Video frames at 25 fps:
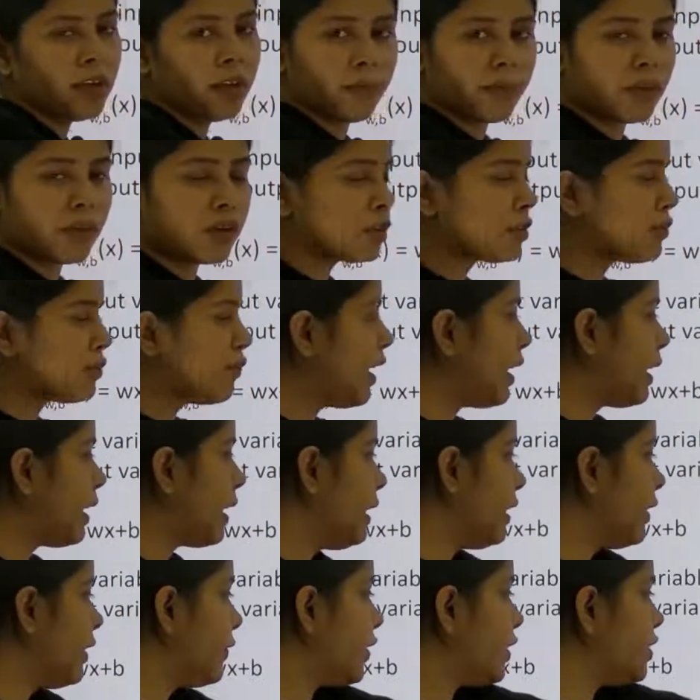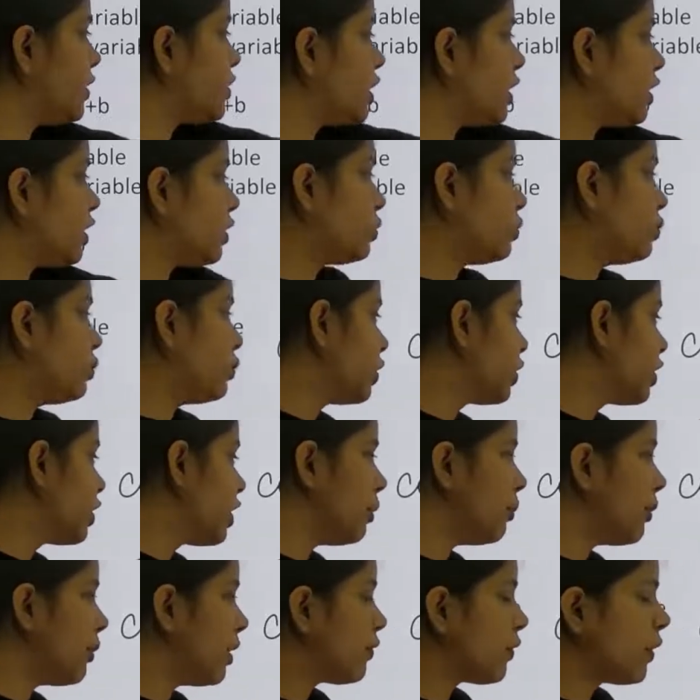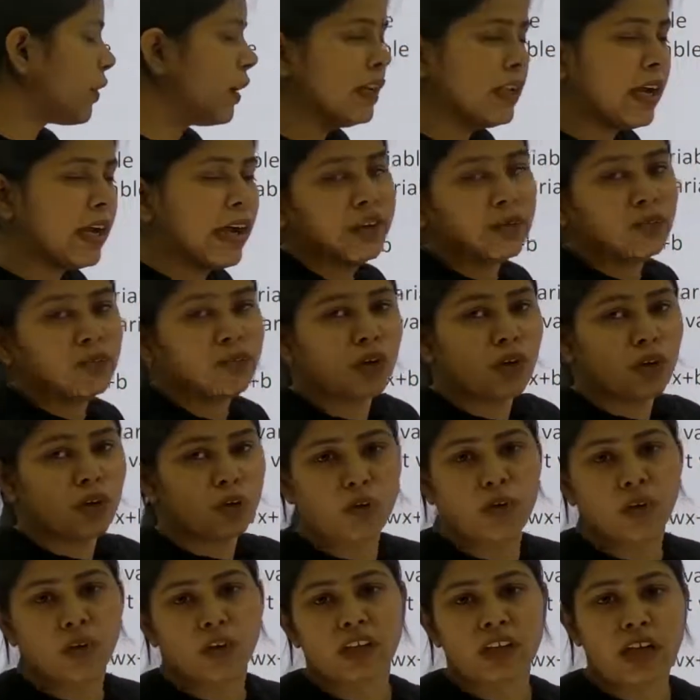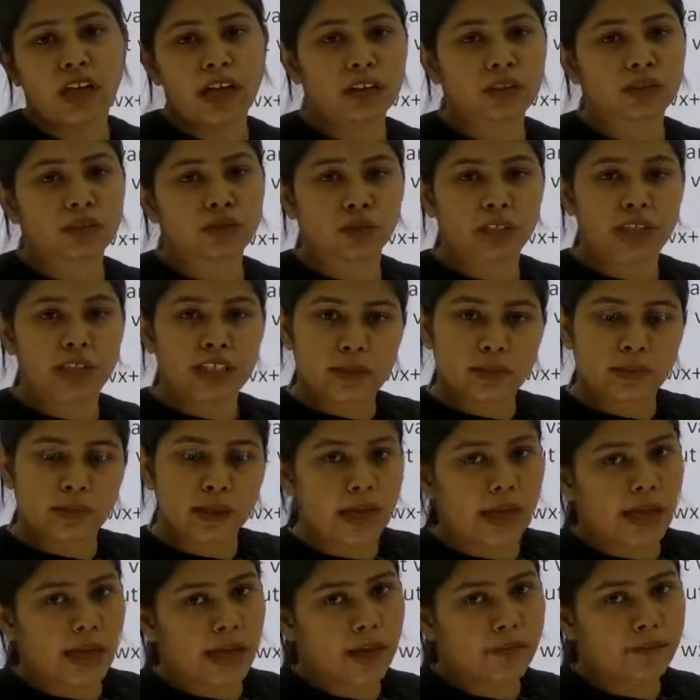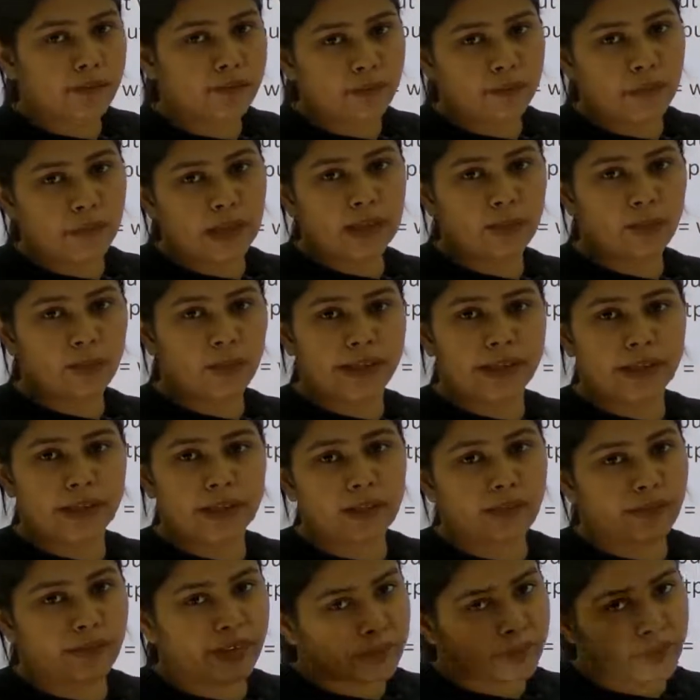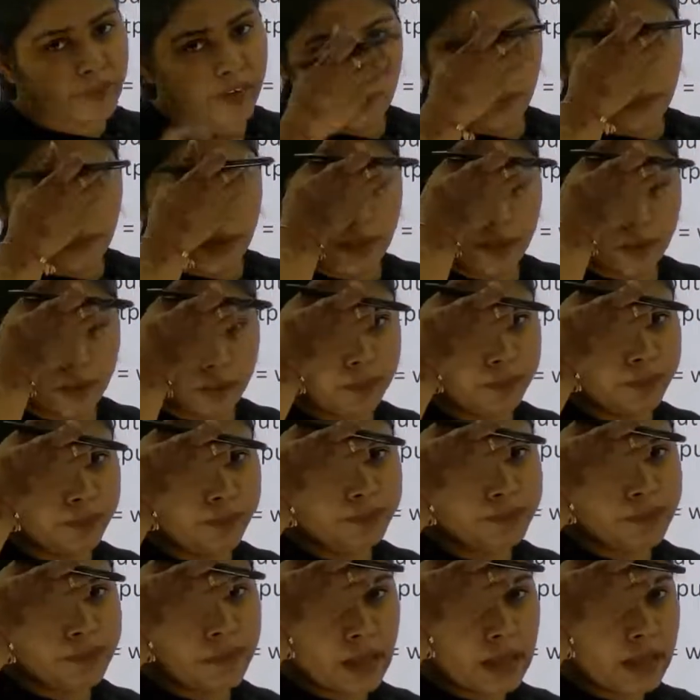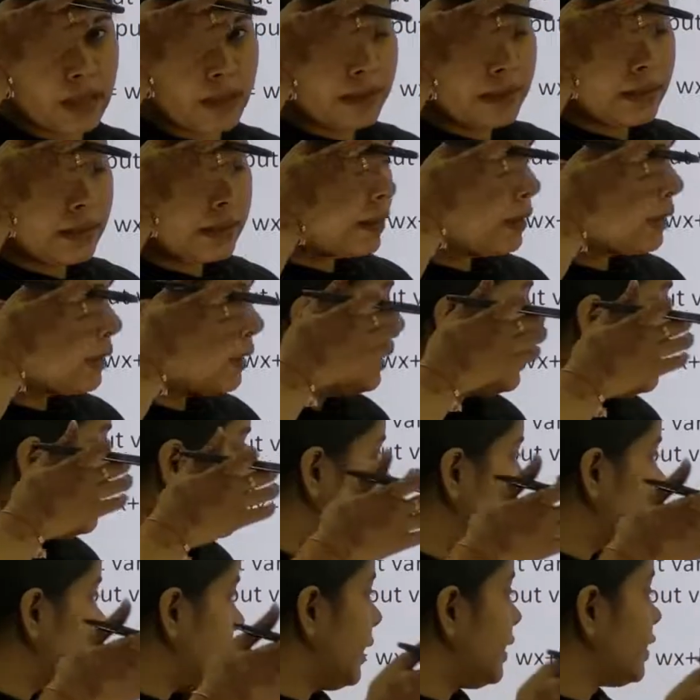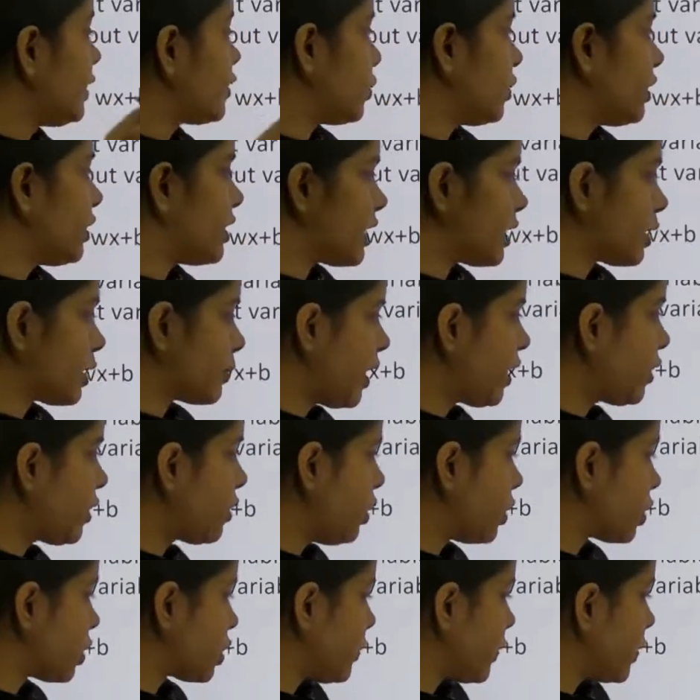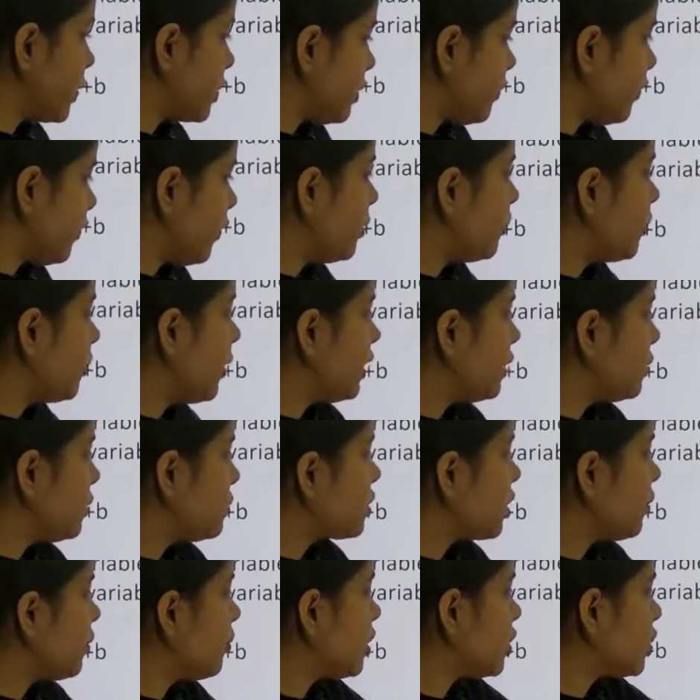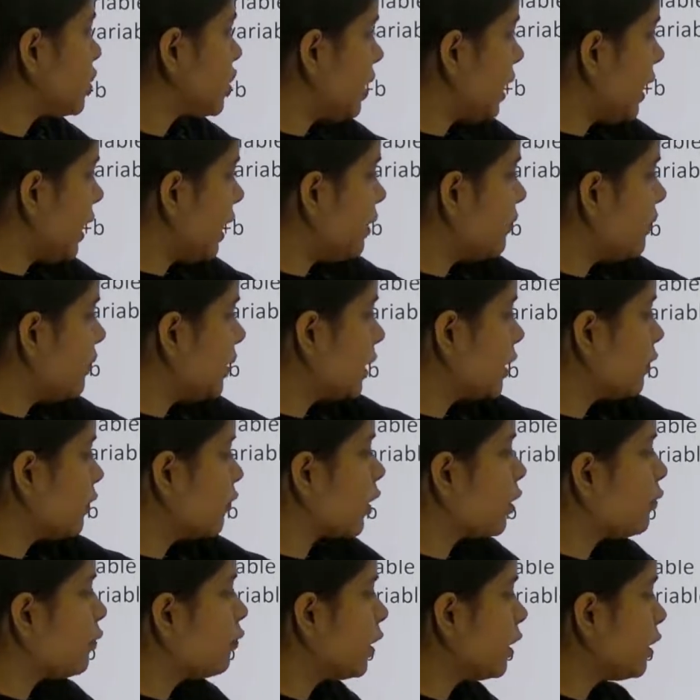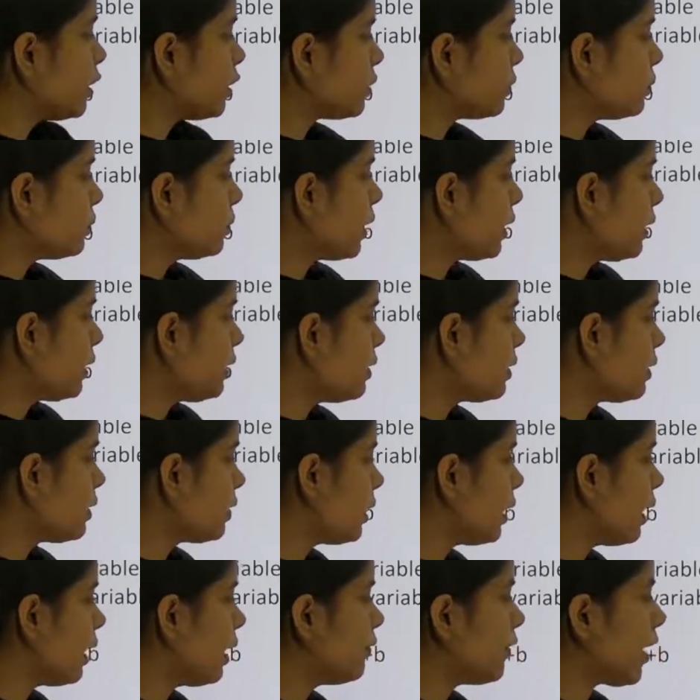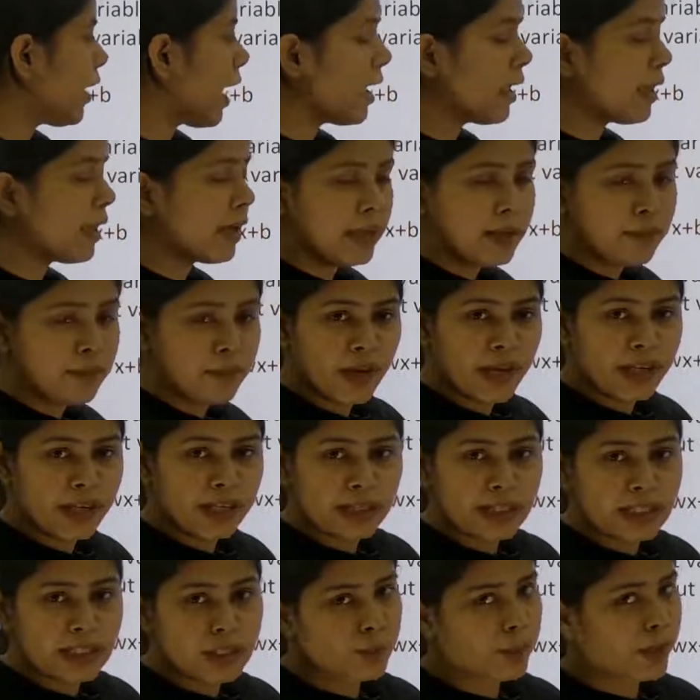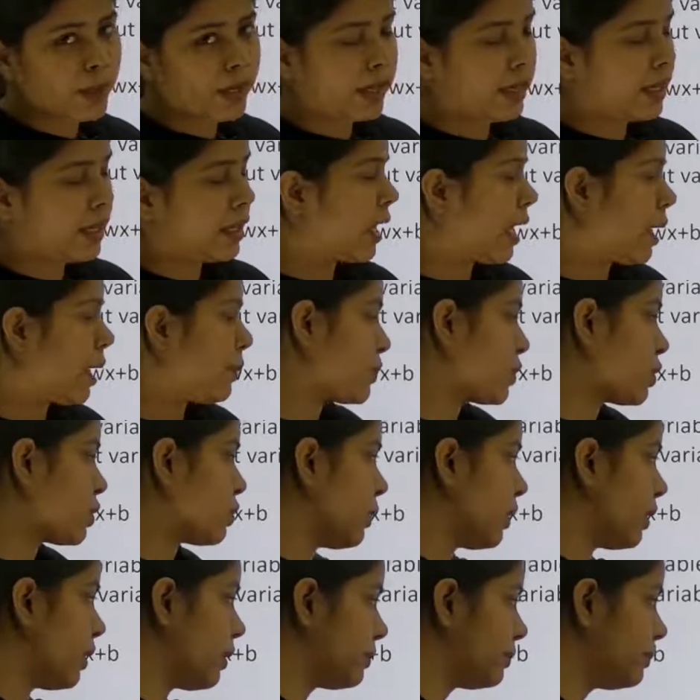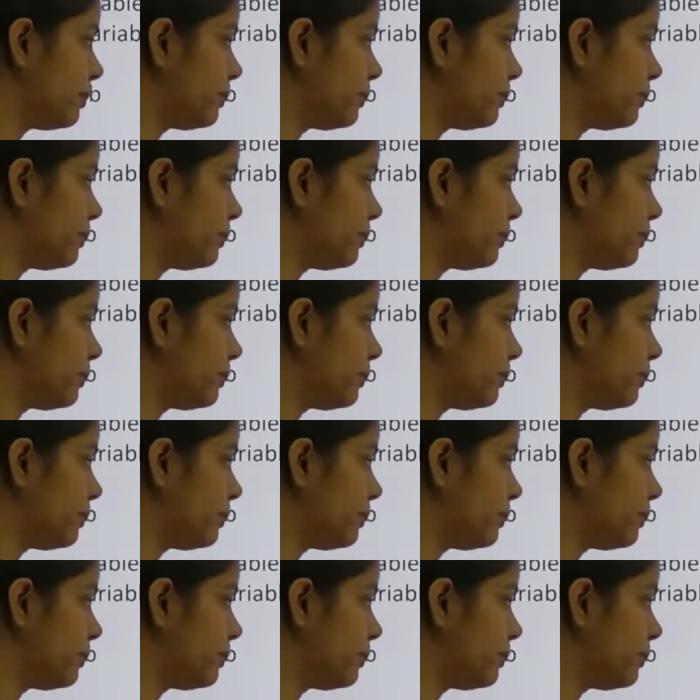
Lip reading: because when I'll differentiate, 2 would come in front. I do not want that, so that's why I have multiplied it with 1 by 2, right? So this is my cost function, 1 by 2 summation I varying from 1 to n yi minus yi cap square,